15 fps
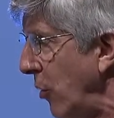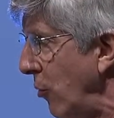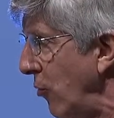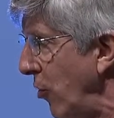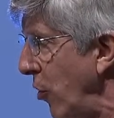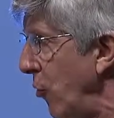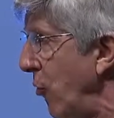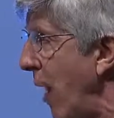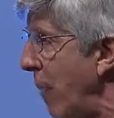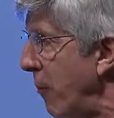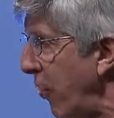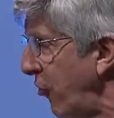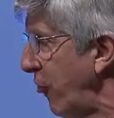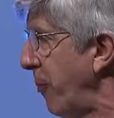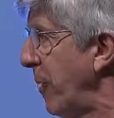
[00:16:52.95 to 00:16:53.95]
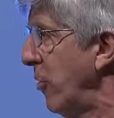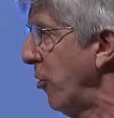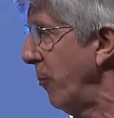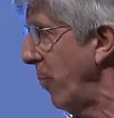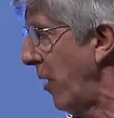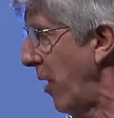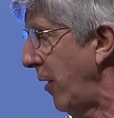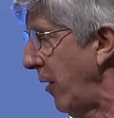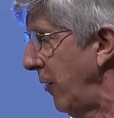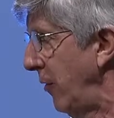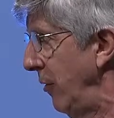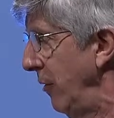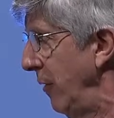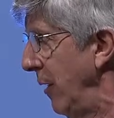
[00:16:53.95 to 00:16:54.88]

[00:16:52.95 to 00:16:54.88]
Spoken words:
you do, that must be your product.